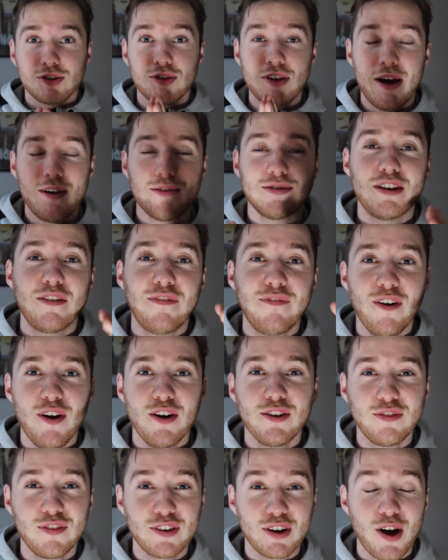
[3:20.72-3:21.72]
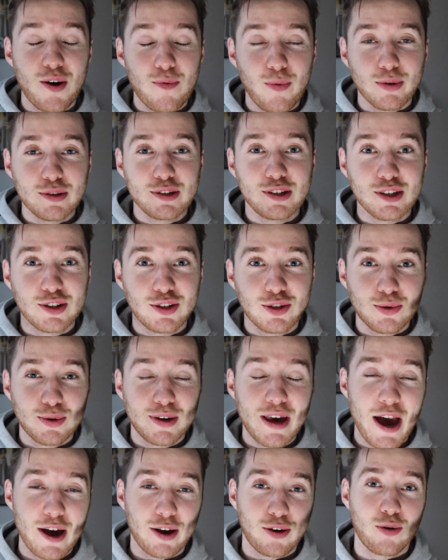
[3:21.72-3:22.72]
So that was the first thing I wanted to
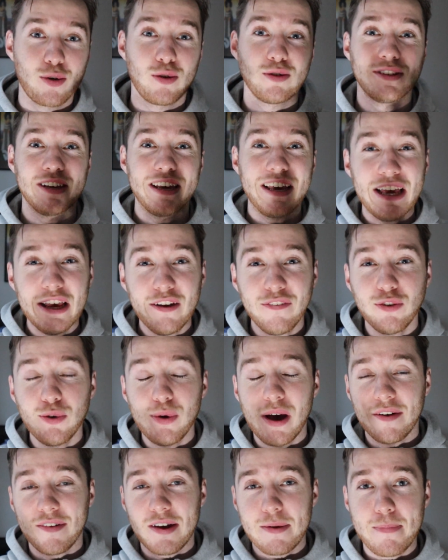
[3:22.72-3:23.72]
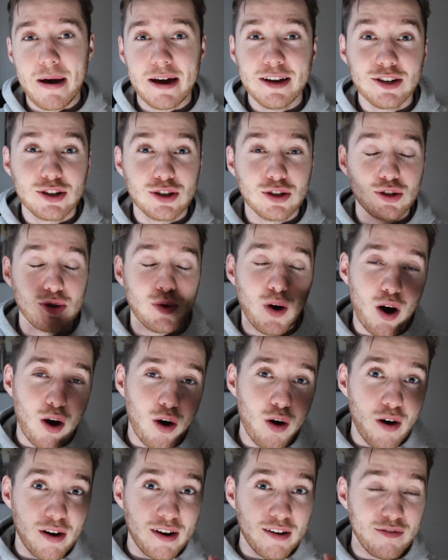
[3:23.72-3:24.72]
get across. If you have a pension, you
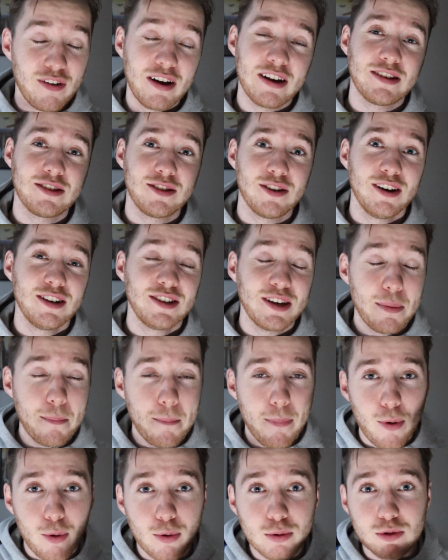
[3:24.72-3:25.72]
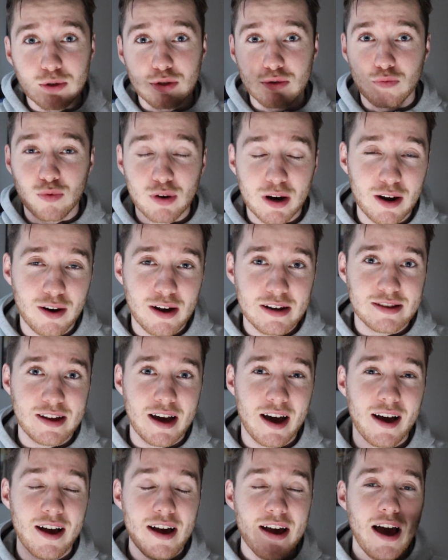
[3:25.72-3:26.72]
are an investor. It's important to realize
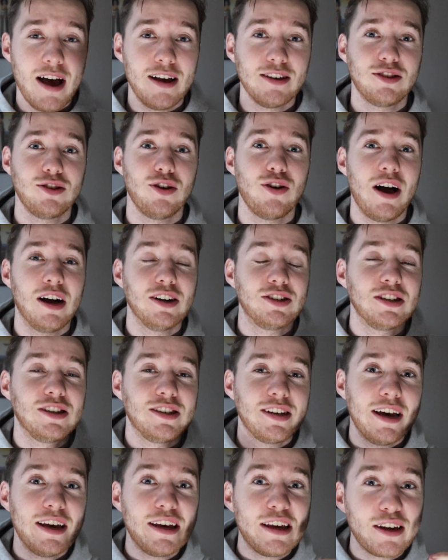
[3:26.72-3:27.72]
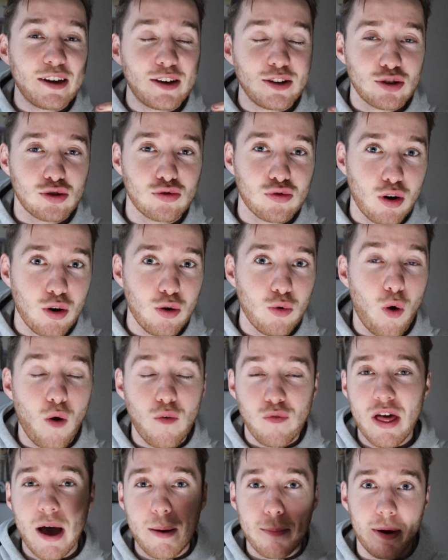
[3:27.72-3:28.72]
that and start actually taking control
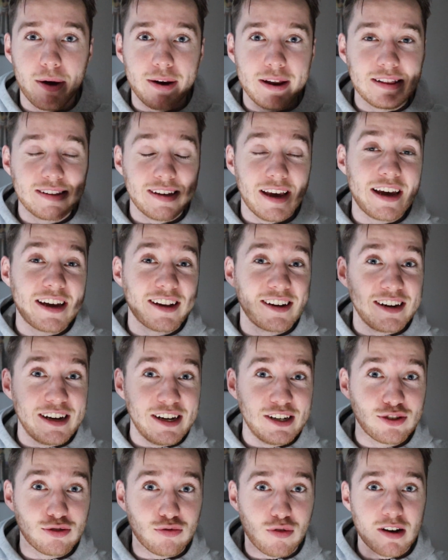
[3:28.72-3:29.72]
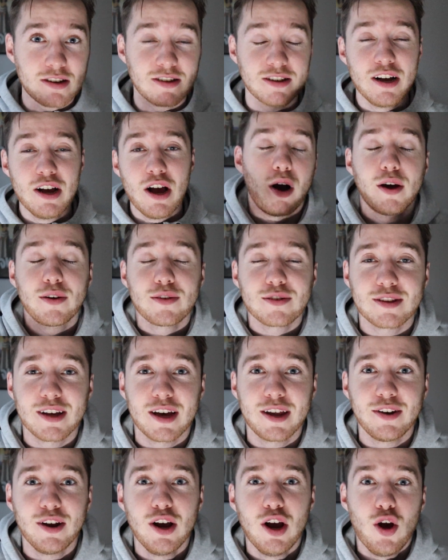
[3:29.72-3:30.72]
of that money, taking an interest,
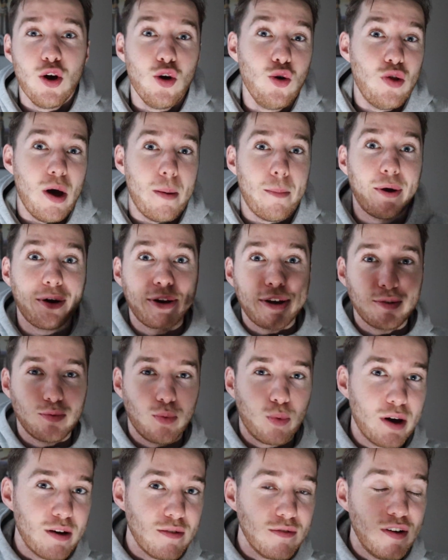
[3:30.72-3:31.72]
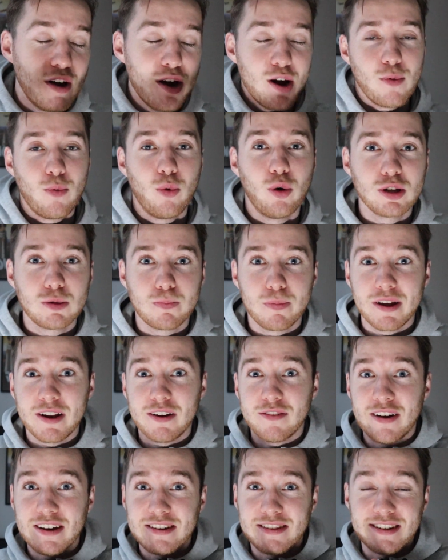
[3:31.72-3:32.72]
understand who that money is with, what it's being
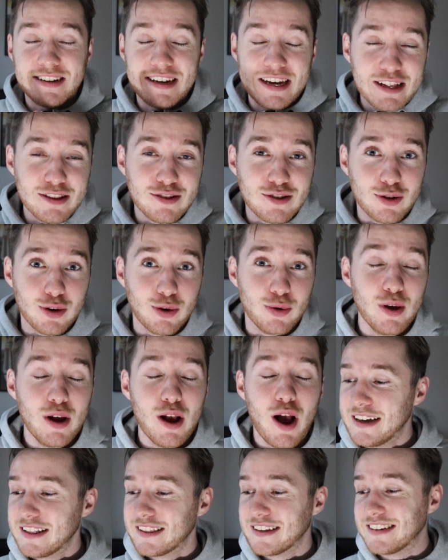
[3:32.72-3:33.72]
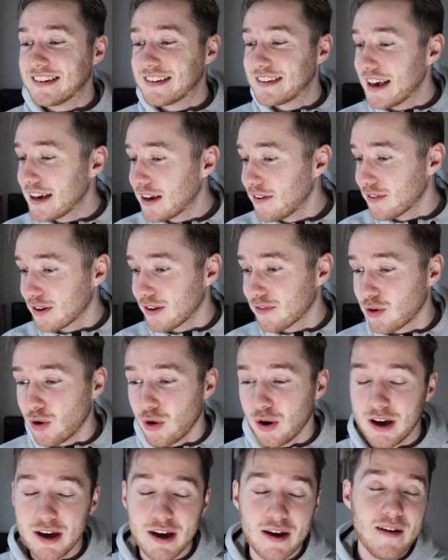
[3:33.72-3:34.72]
invested into. The second thing I've
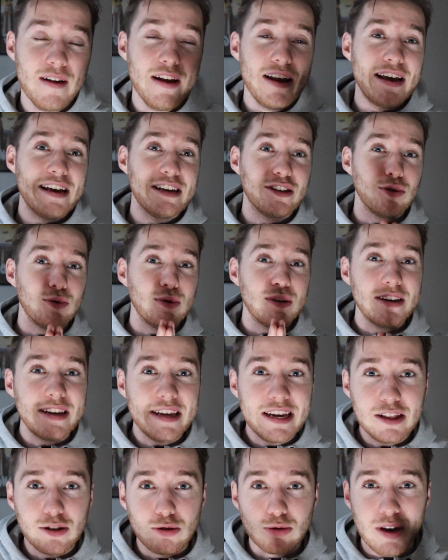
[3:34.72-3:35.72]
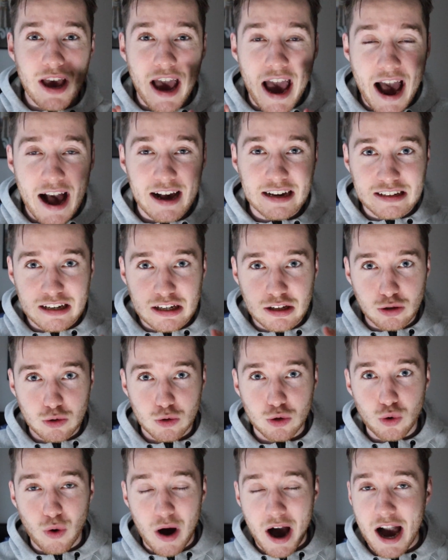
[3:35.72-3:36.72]
got here is that you need to get access
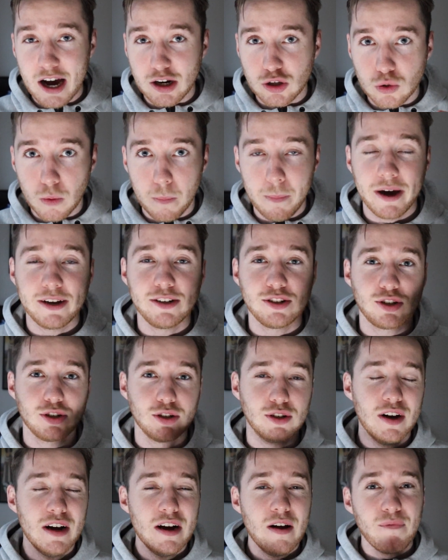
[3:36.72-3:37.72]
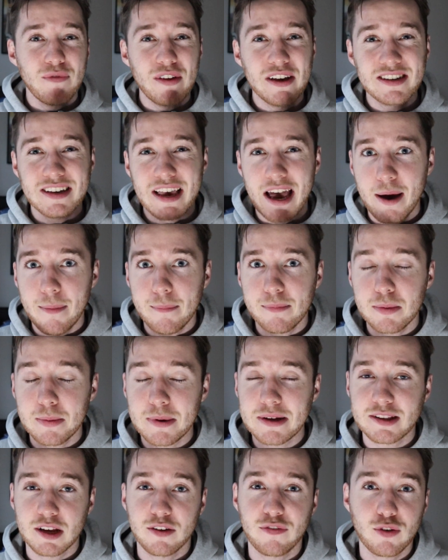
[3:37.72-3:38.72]
to your actual pension. This can be a
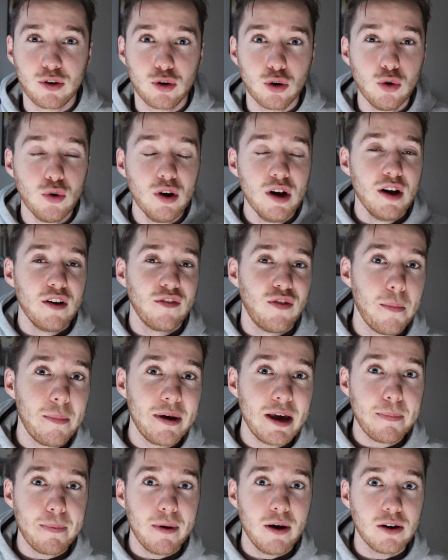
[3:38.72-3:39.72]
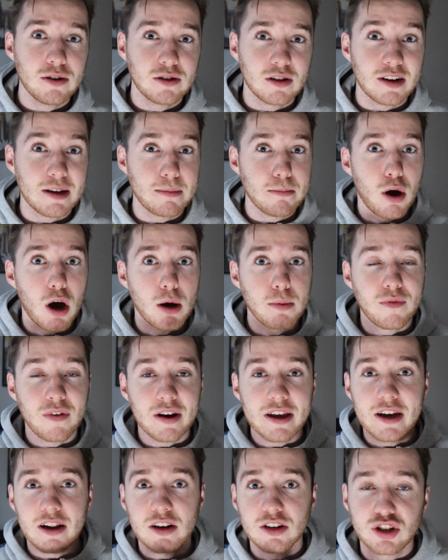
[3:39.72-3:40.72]
bit difficult. For me personally, mine with
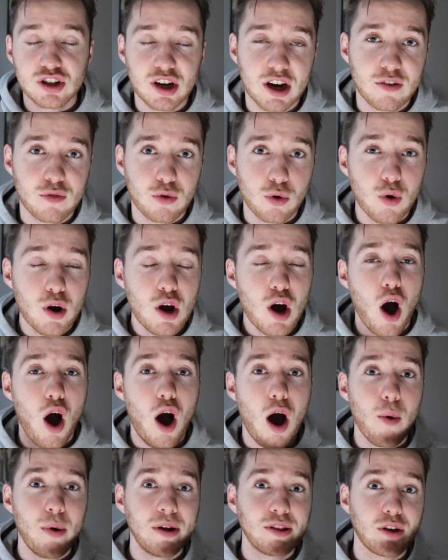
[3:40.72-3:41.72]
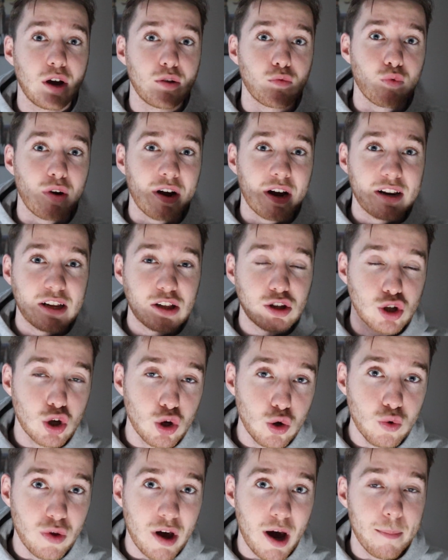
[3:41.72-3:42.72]
Legal & General, I went directly
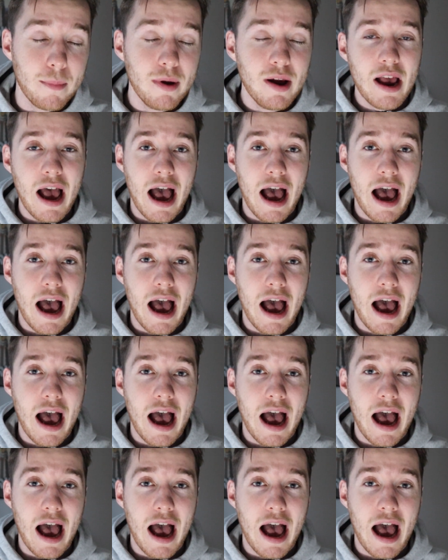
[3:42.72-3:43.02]
to them